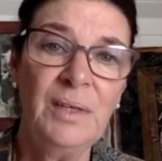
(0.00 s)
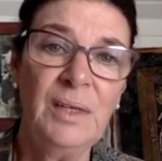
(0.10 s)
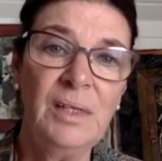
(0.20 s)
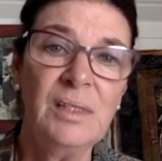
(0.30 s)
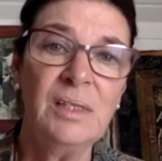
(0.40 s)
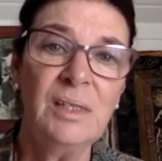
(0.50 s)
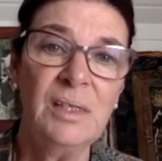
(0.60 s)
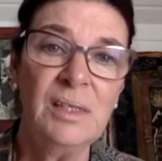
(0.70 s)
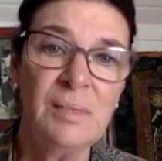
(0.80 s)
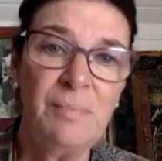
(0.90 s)
It's the
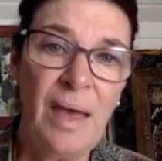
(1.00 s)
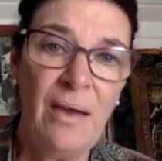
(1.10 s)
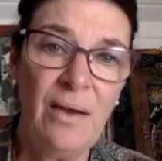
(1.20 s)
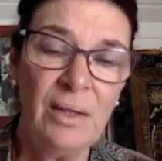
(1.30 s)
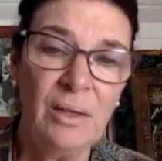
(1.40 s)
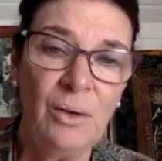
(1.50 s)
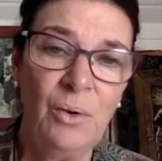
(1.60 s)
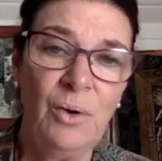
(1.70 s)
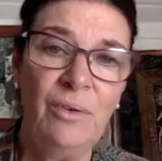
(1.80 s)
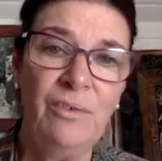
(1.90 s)
despair at the
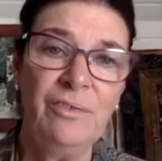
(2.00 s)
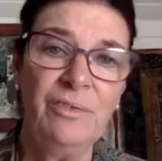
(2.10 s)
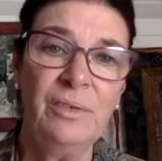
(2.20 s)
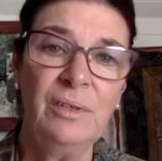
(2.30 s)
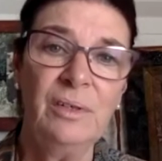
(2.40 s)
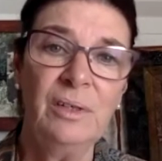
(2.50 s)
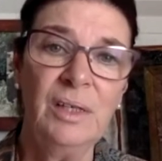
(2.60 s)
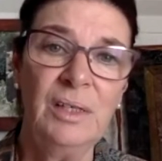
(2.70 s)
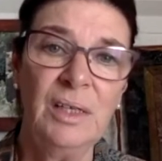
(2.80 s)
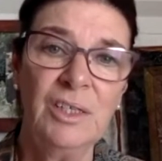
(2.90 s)
core of
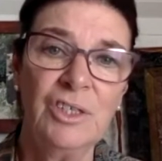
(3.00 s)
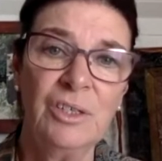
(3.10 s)
addiction.